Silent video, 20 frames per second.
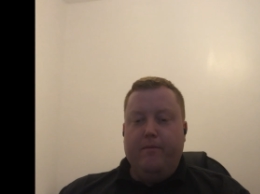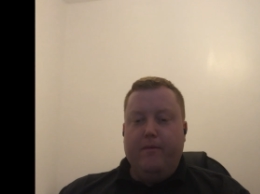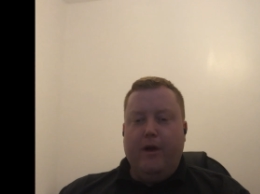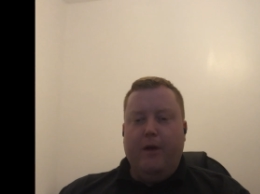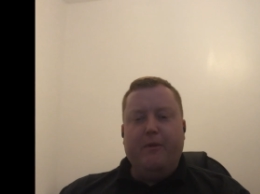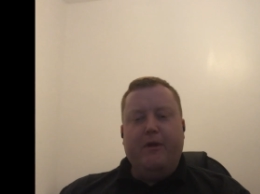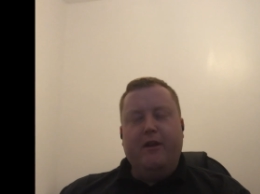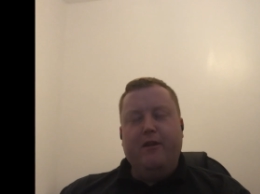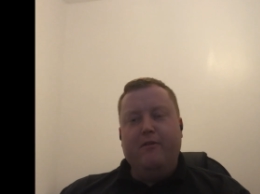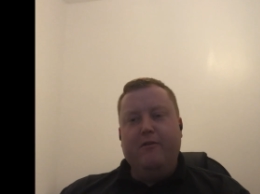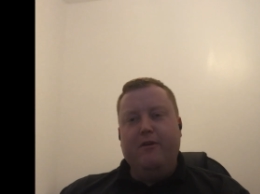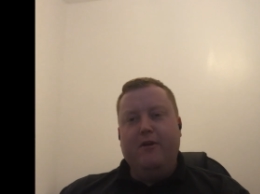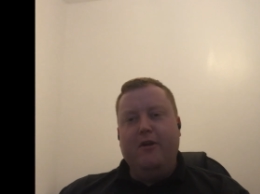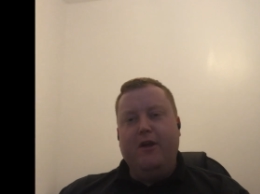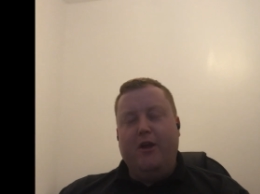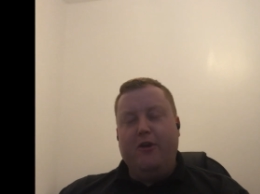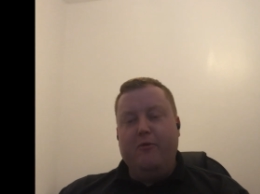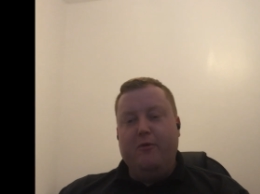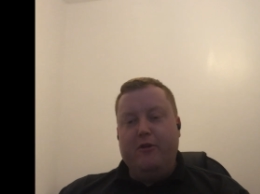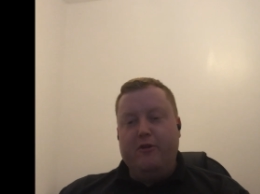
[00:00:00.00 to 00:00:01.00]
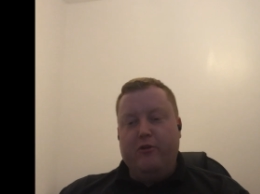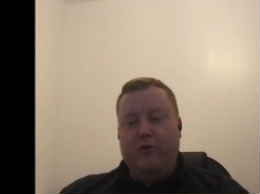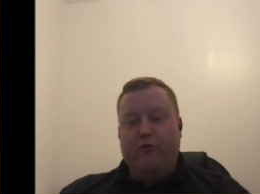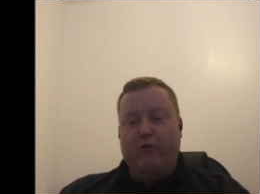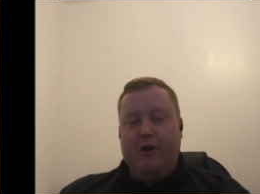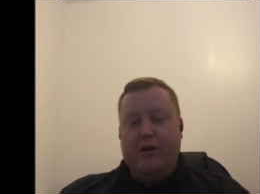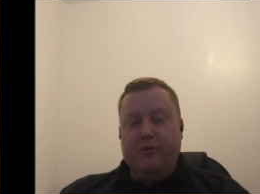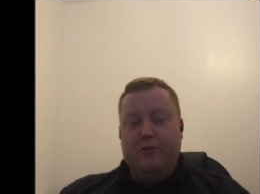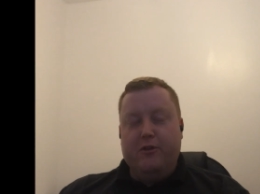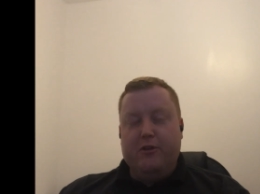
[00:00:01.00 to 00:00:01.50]
I mean, I don't want to
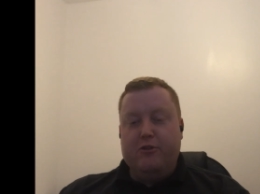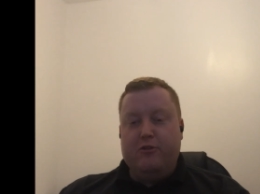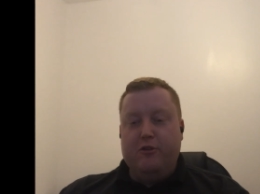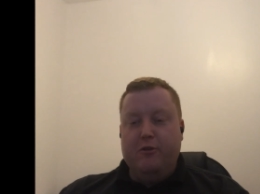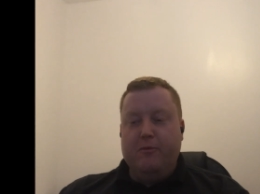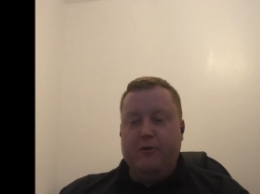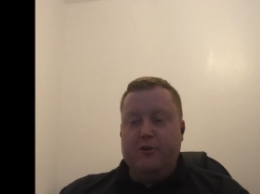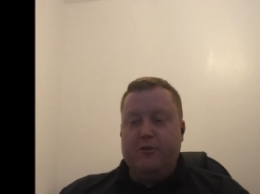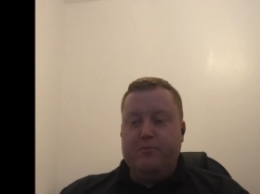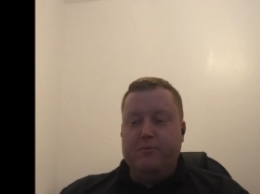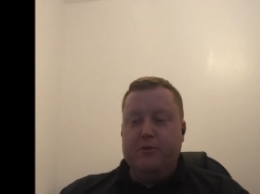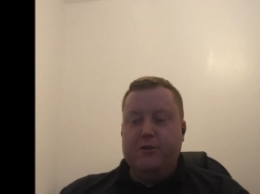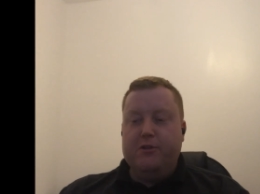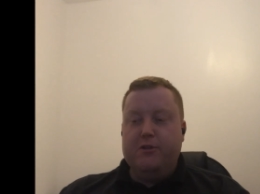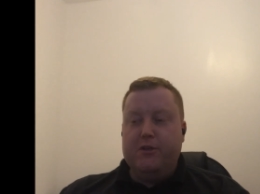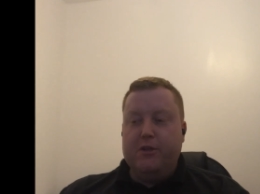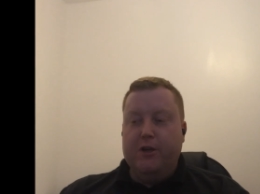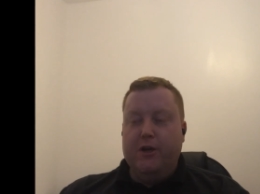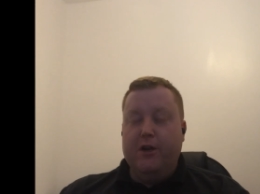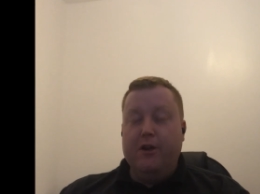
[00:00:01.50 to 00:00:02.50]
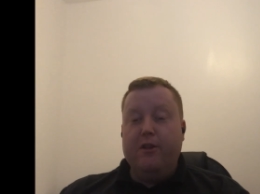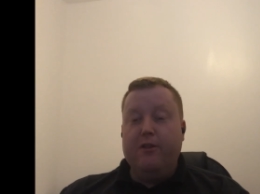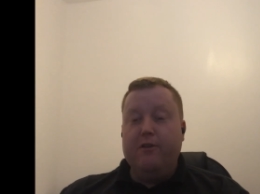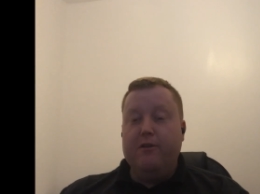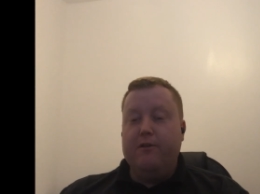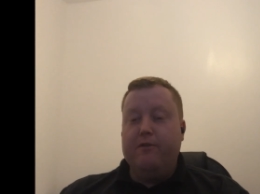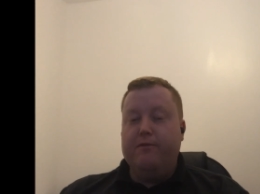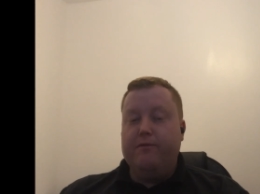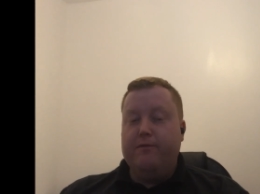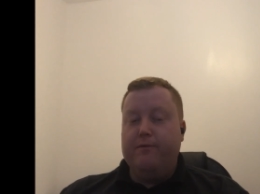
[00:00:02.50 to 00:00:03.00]
derail this too much, but
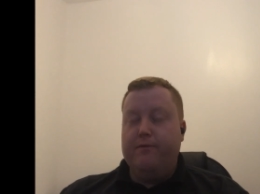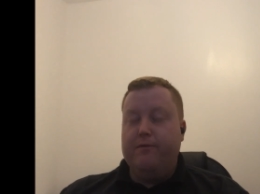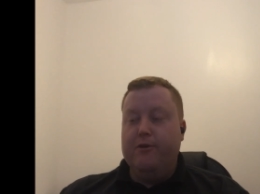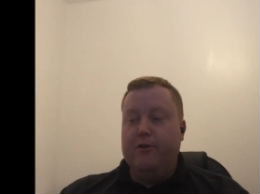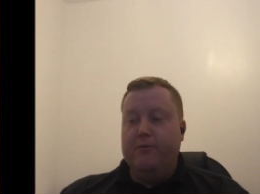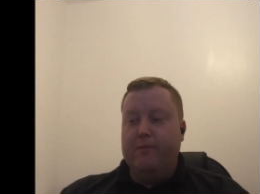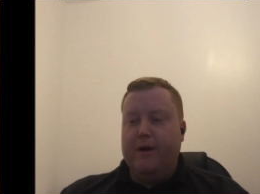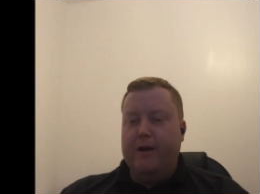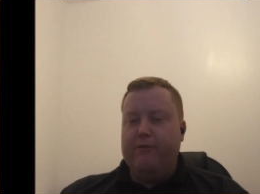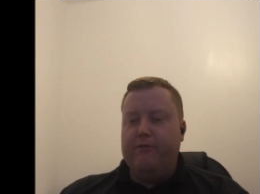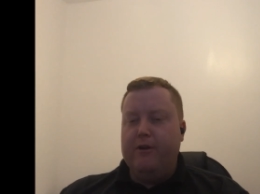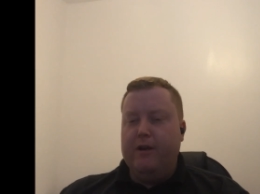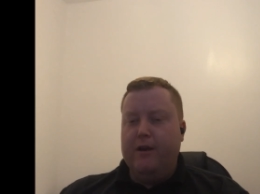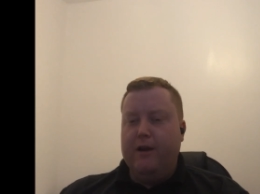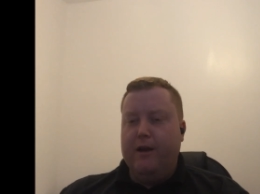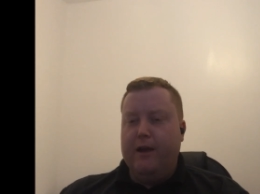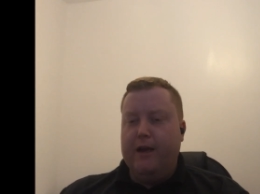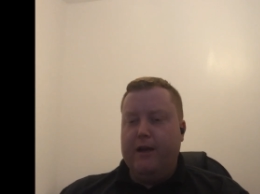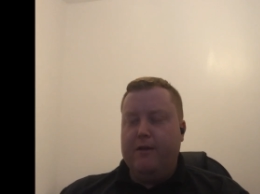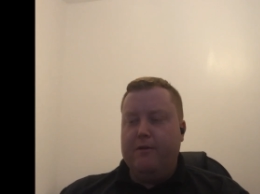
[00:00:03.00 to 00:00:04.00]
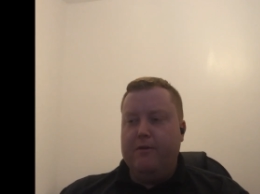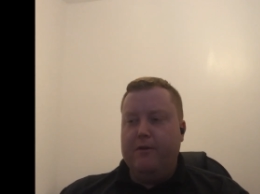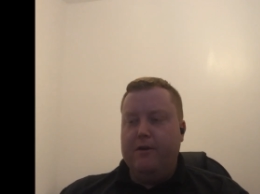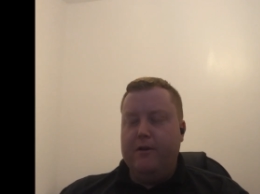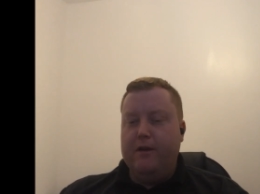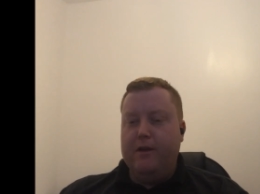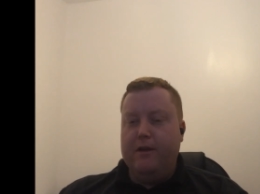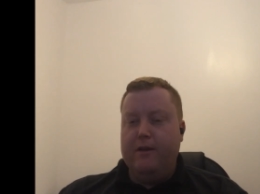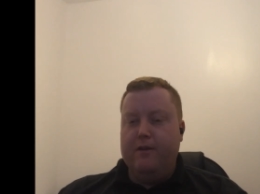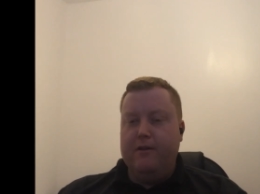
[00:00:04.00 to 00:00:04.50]
another film I really like
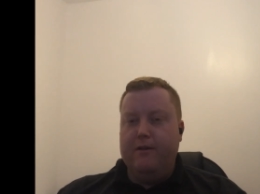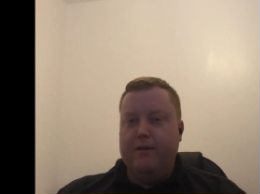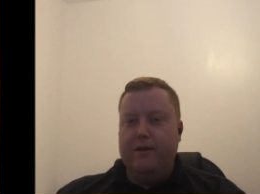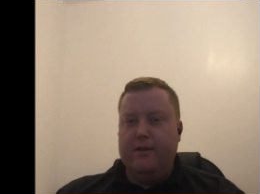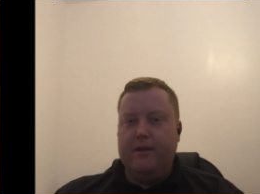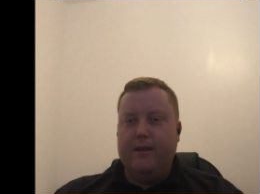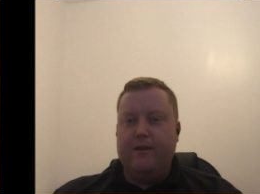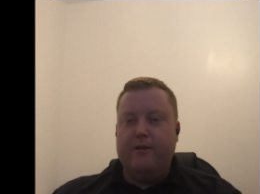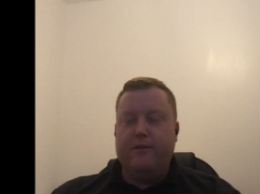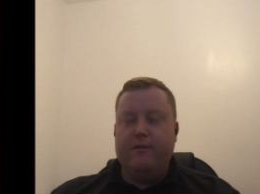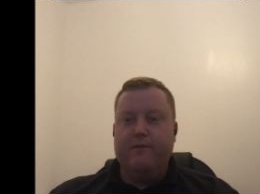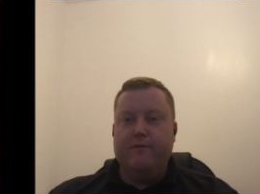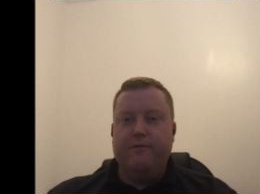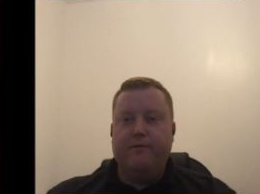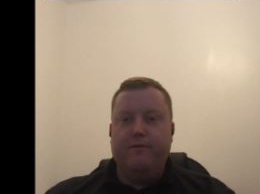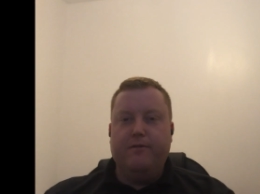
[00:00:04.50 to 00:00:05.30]
in the sense of